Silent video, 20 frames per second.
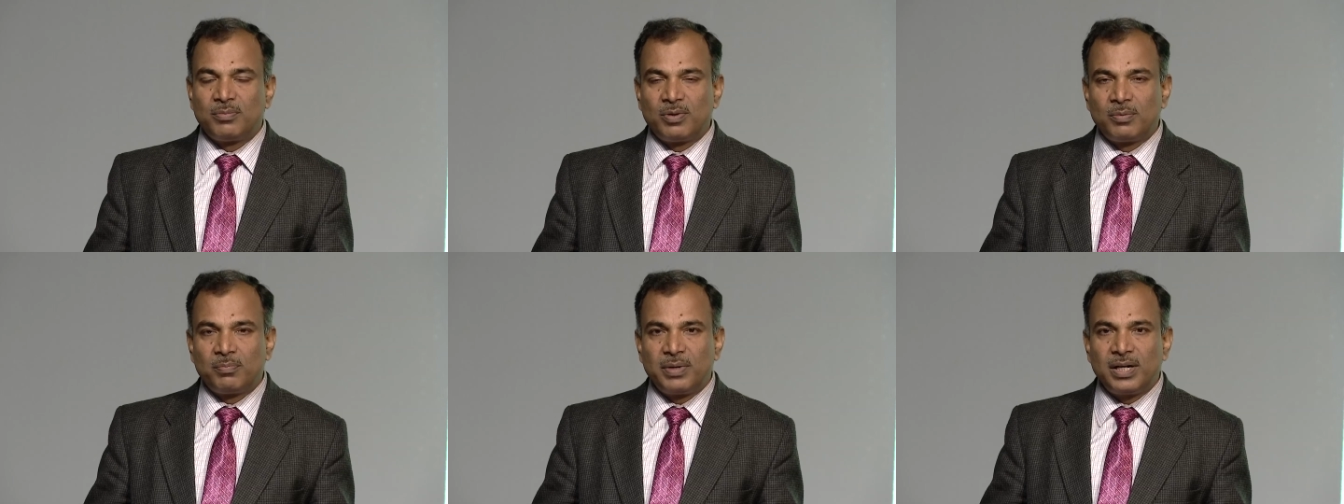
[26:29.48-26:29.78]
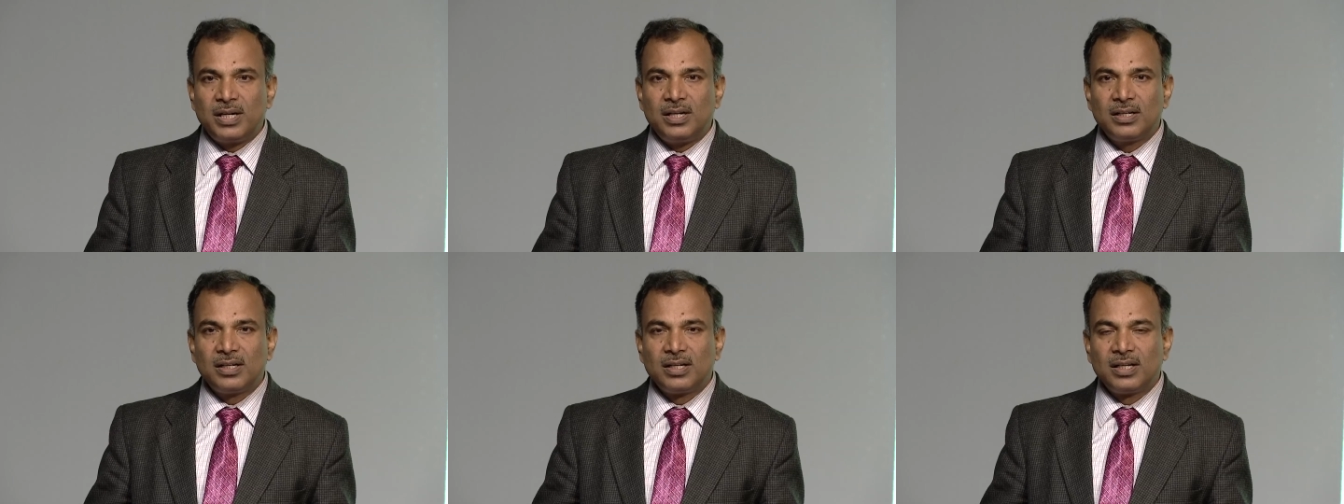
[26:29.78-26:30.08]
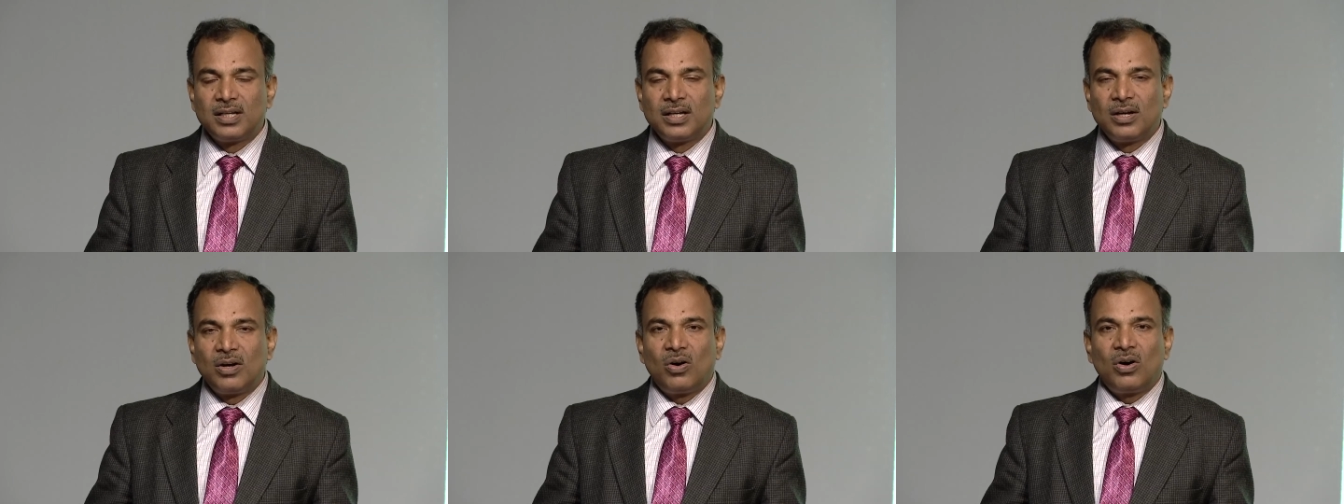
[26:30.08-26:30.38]
movement.
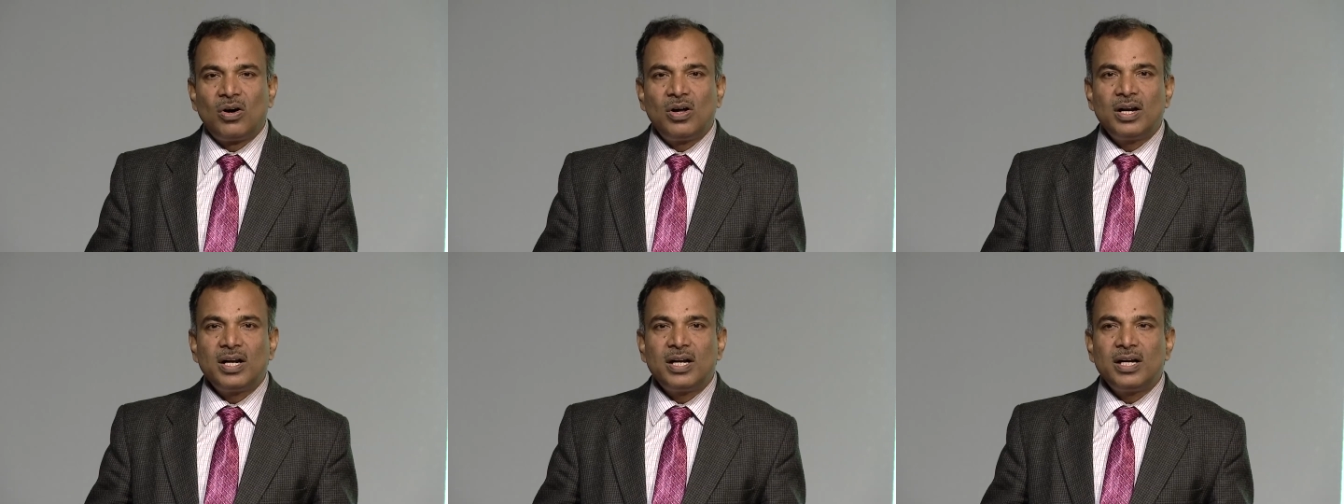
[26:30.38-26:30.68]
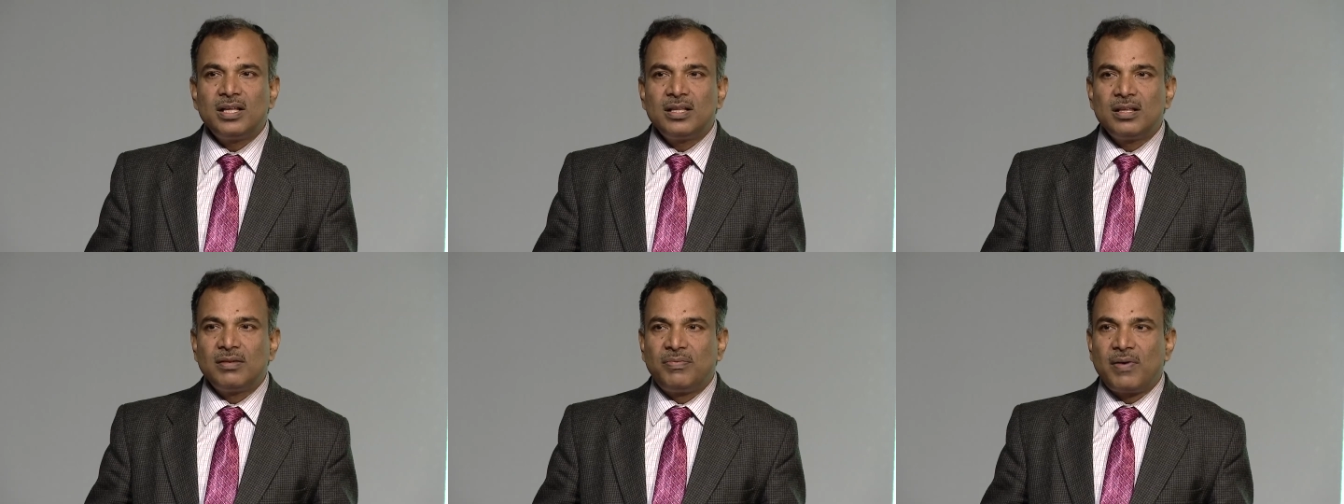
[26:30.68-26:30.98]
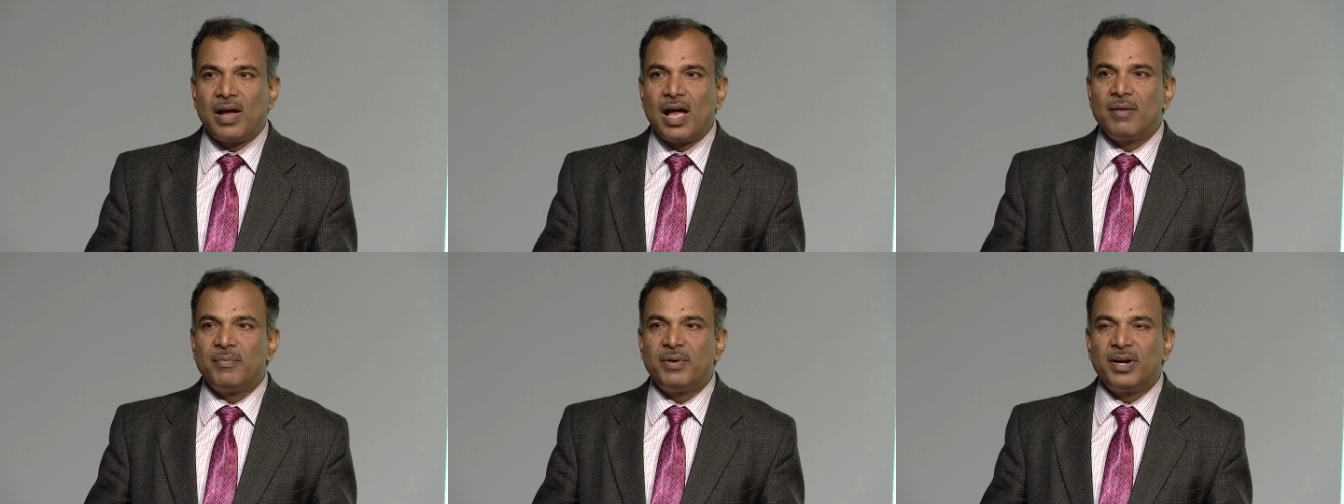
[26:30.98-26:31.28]
Already the
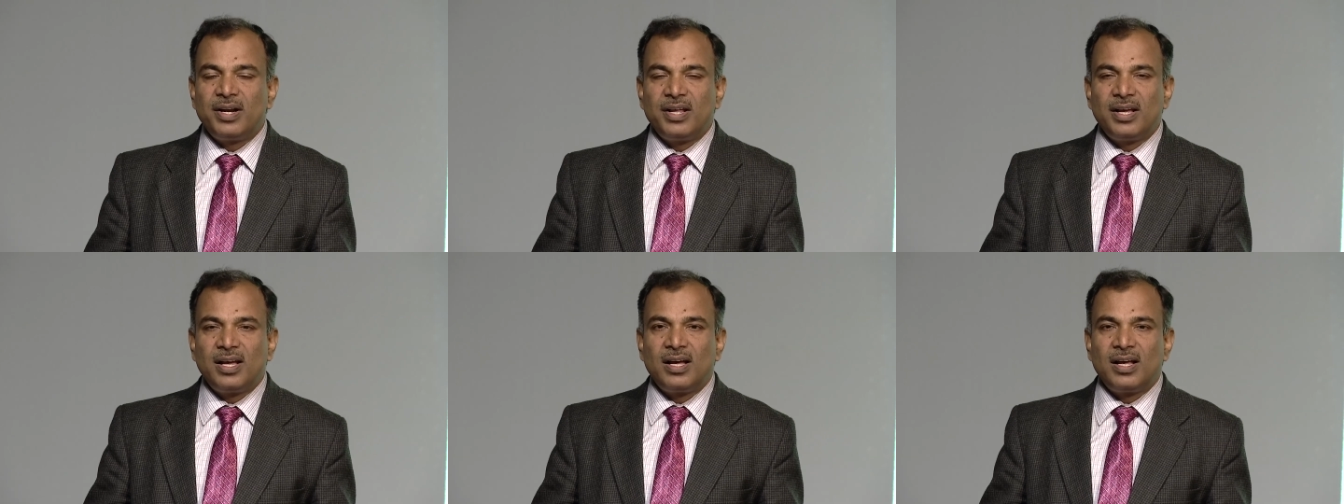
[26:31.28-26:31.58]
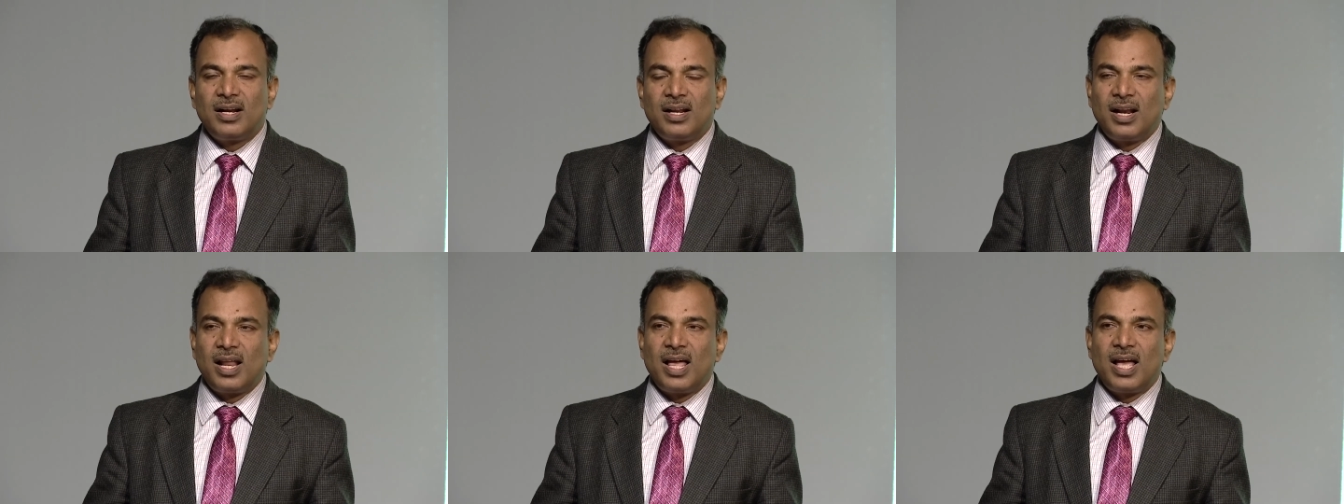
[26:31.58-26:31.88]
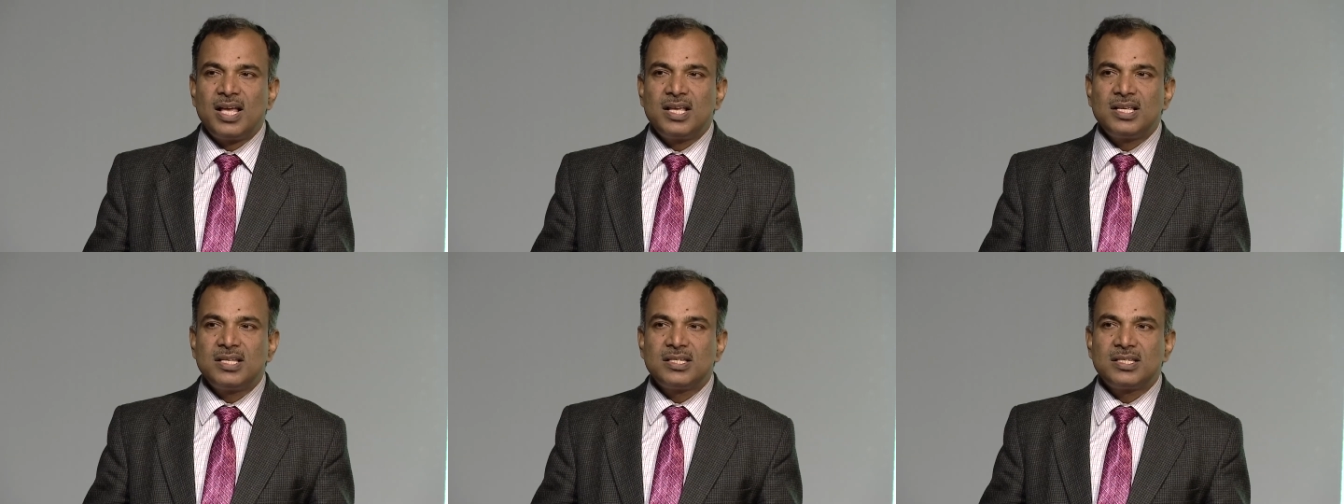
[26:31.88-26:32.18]
Fab India,
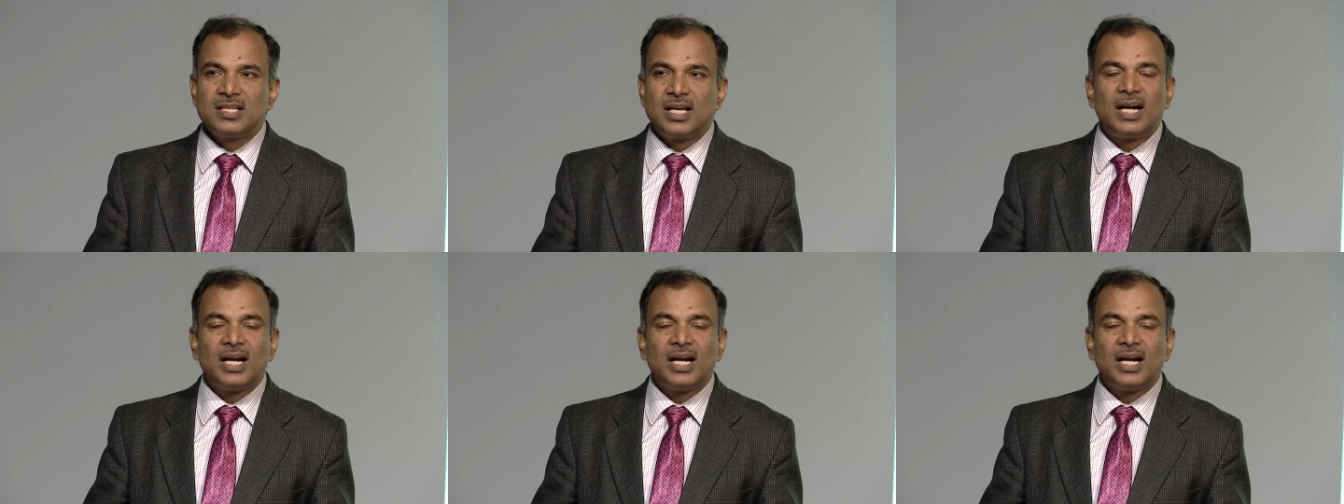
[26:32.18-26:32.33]
Reliance,